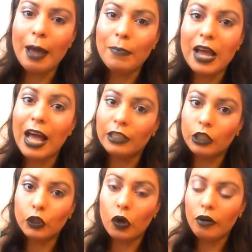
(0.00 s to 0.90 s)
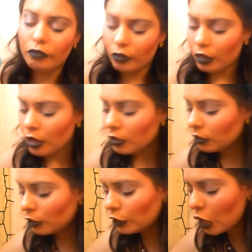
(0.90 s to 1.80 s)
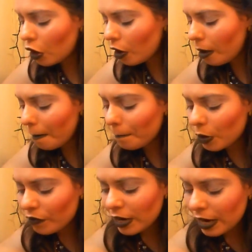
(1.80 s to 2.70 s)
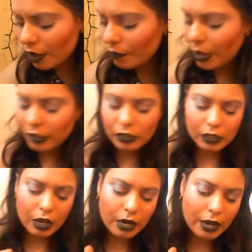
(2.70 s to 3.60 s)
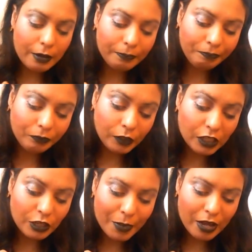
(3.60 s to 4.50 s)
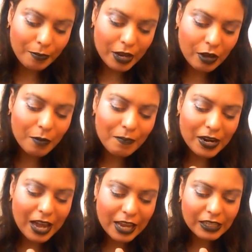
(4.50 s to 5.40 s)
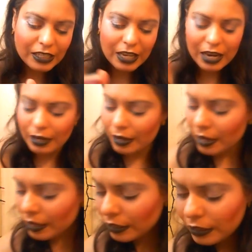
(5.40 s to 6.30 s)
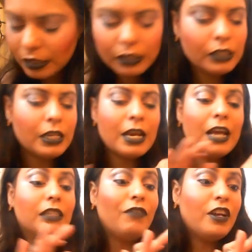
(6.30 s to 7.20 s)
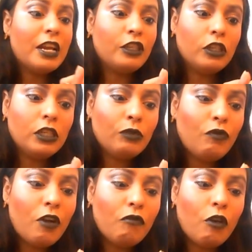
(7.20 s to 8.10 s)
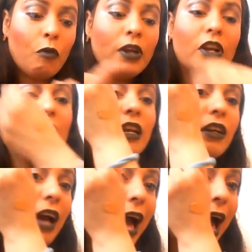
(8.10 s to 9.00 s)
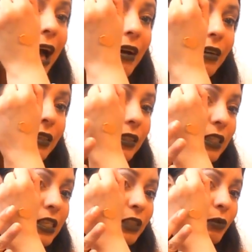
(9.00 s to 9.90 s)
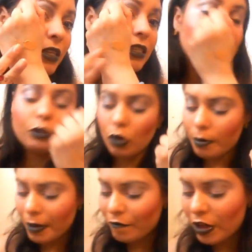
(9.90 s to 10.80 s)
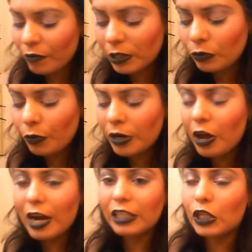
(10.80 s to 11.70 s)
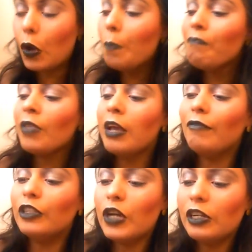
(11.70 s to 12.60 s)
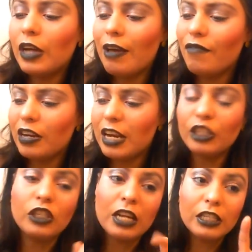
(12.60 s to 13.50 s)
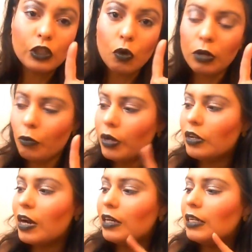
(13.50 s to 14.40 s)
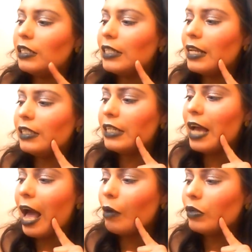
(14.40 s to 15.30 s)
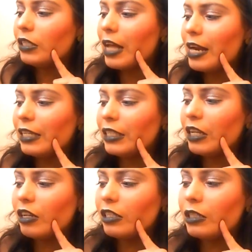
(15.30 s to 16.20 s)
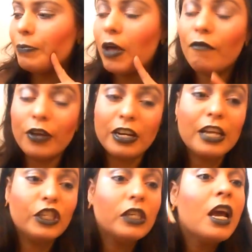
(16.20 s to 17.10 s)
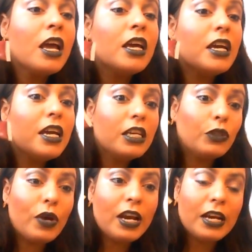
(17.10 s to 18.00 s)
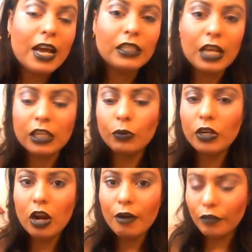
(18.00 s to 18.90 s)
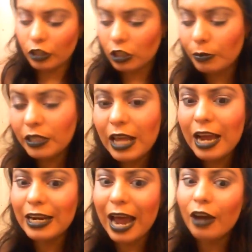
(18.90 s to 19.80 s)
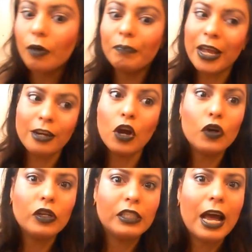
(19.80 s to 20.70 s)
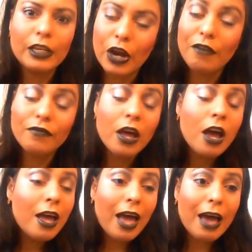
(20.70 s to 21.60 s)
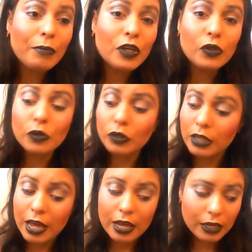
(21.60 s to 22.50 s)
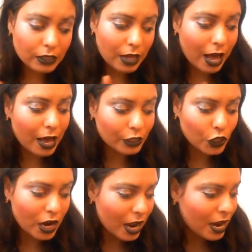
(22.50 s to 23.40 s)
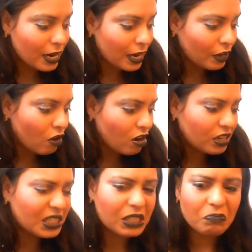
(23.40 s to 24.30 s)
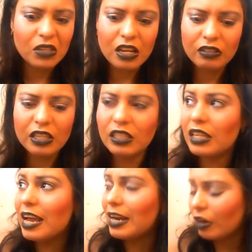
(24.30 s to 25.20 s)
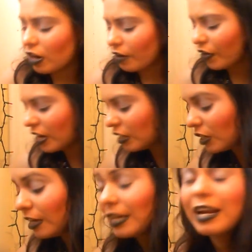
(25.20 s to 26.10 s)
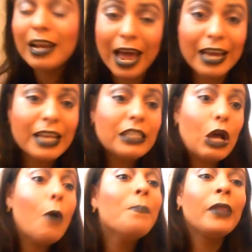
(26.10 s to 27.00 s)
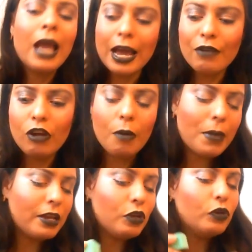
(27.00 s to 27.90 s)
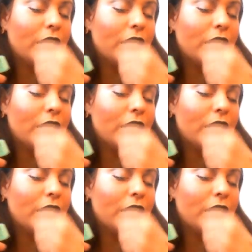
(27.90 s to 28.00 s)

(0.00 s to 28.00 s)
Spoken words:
not be absorbed. So, but right now, I'm just gonna, just to make a big complete, this is a nice foundation. This is for $1. Look how, this one is one of my favorites, so $1. So, if you're trying to get a foundation that's only $1, this Santia Agua Stylistic Smell Foundation. It's really nice. It's $1 from JustMissA.com. I know, because I have tried Amuse, and I have tried A color, some of this A color foundation, and didn't like it. So, I can recommend you